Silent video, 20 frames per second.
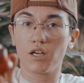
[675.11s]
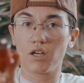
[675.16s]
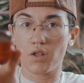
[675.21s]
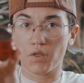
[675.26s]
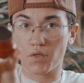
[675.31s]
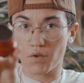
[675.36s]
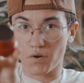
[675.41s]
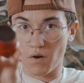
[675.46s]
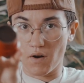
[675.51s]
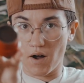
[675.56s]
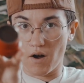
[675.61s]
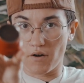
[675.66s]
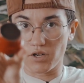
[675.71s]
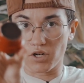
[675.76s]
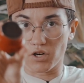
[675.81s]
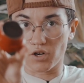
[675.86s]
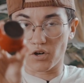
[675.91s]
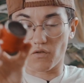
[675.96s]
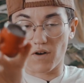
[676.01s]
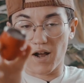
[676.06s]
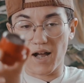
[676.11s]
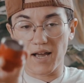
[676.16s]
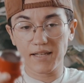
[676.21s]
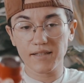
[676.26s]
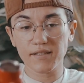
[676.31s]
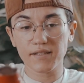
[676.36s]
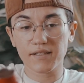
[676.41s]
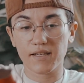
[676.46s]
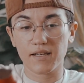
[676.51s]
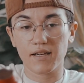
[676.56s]
throw out your
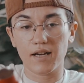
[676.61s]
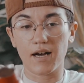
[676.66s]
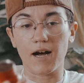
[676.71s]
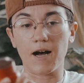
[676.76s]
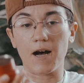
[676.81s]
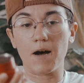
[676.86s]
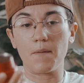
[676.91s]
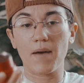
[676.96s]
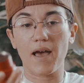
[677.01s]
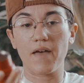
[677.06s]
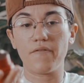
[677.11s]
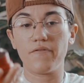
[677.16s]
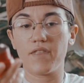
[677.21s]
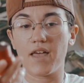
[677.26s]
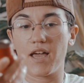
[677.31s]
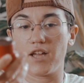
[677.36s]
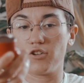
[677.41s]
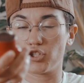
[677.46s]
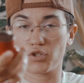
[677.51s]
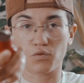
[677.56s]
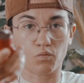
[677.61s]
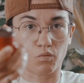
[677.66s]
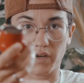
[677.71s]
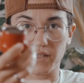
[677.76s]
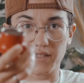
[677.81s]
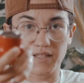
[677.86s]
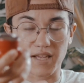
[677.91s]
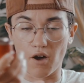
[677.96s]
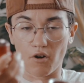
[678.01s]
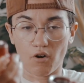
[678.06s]
grinds, and then just
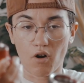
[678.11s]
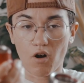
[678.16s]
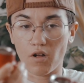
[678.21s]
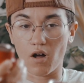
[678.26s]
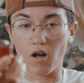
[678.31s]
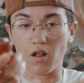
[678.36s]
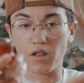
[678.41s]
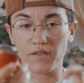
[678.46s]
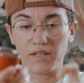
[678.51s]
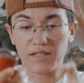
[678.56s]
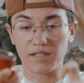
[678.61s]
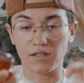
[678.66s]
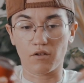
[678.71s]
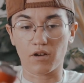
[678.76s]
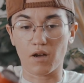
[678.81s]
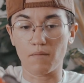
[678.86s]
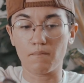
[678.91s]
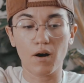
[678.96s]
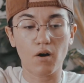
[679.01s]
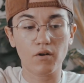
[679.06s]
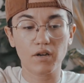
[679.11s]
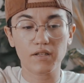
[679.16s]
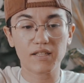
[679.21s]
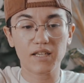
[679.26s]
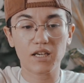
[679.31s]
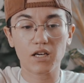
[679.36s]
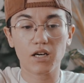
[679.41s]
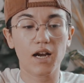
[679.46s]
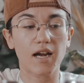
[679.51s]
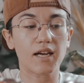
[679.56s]
rinse out all of these little components
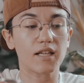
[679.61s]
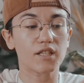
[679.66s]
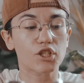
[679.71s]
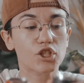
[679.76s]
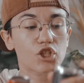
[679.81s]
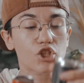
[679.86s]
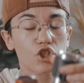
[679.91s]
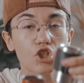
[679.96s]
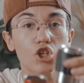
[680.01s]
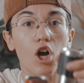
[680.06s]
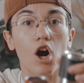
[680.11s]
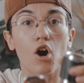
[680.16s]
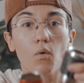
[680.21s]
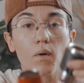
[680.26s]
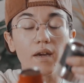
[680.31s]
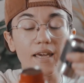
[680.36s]
here, and it's so